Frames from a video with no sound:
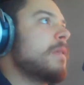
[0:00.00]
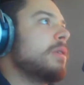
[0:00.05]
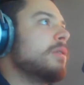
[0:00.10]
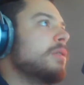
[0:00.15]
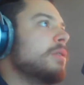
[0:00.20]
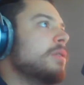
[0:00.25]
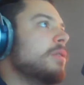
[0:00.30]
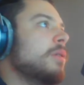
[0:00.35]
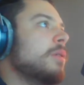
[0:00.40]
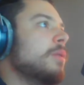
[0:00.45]

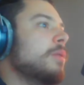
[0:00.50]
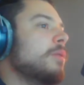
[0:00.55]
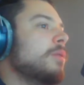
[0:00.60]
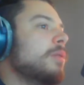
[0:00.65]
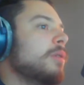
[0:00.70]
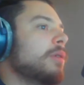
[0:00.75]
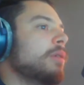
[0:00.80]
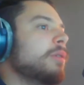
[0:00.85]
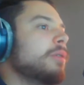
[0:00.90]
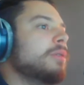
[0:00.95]
this an old
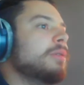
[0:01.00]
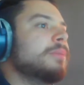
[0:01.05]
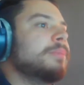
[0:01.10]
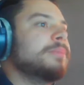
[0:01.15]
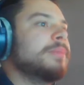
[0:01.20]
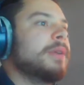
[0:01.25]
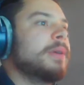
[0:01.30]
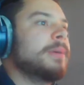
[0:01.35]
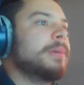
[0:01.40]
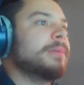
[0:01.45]
article?
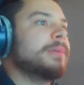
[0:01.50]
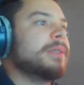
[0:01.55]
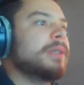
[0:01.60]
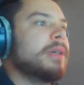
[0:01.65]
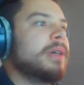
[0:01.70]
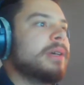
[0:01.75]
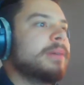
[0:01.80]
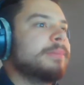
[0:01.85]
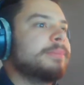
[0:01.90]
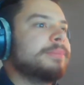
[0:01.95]
No, it's
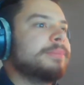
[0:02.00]
not.